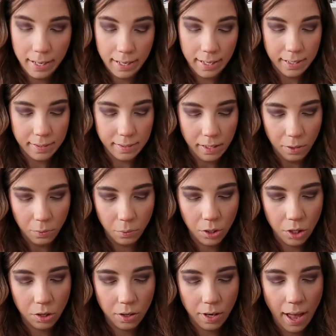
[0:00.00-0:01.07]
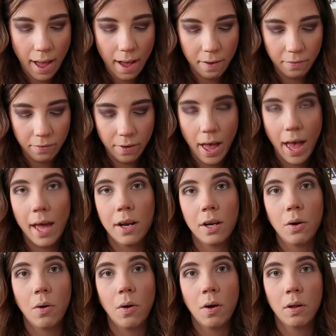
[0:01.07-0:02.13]
like I said, we could have had
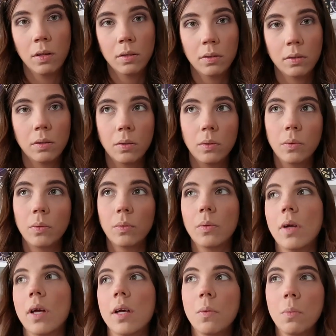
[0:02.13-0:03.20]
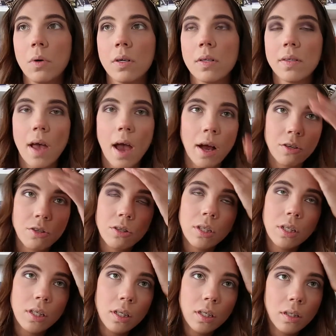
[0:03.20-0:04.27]
it all. It was
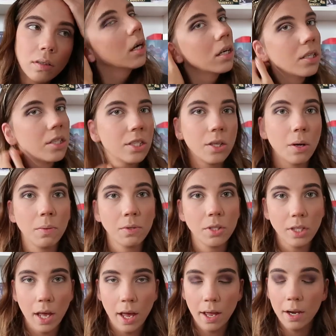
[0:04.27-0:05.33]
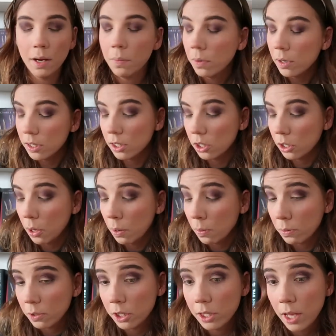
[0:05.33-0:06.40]
actually so sad. It was
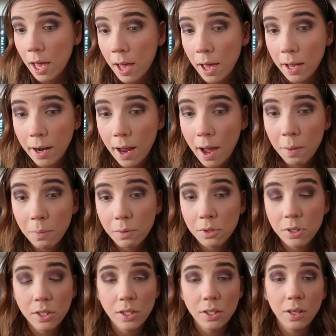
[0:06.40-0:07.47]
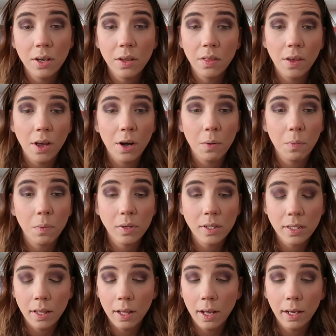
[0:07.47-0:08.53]
so sad. I was sitting there and
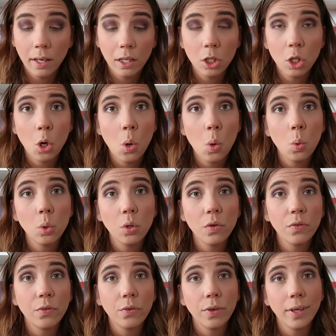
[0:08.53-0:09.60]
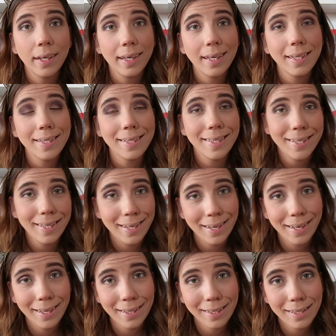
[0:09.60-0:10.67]
was like, no, you freaking
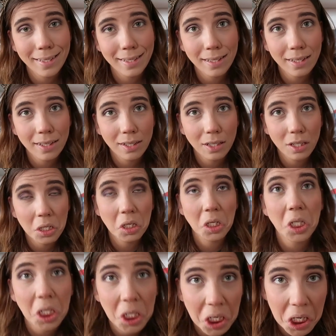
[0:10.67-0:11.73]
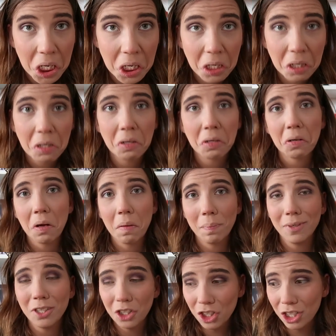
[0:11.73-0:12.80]
didn't. You didn't.
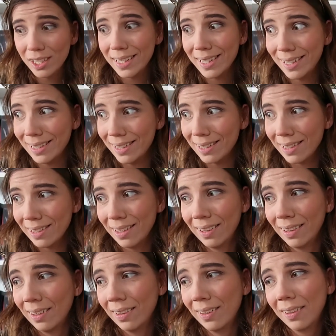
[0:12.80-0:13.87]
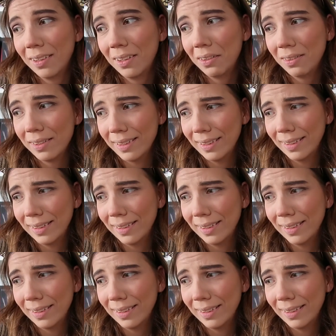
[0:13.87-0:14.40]
But she did. I was